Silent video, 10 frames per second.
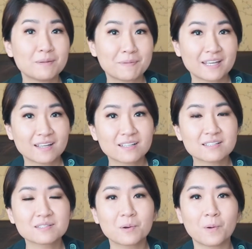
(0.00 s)
nudie
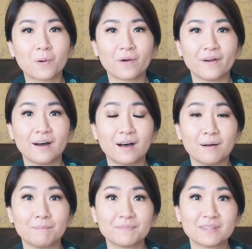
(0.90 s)
pinks or
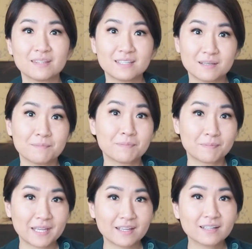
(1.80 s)

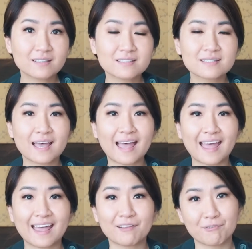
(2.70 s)
deep pinks
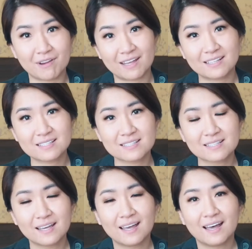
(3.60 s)
and
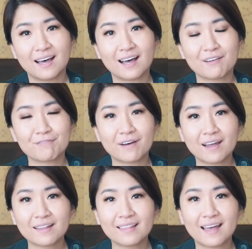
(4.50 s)
reds. I
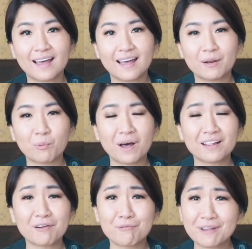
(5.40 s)
find
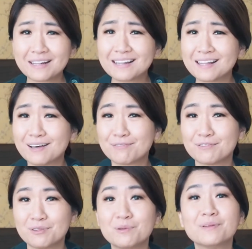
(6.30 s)
that while I really
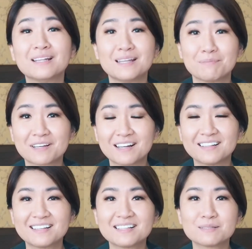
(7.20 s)
love nude lip
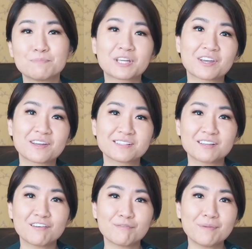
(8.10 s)
colors,
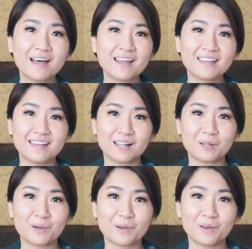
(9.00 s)
because of my
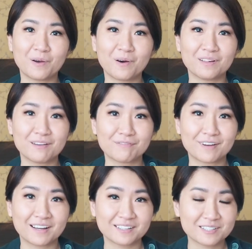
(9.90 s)
yellow
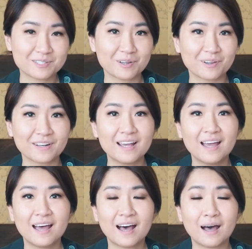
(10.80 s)
olive
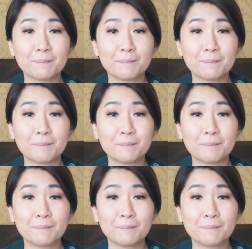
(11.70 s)
undertone,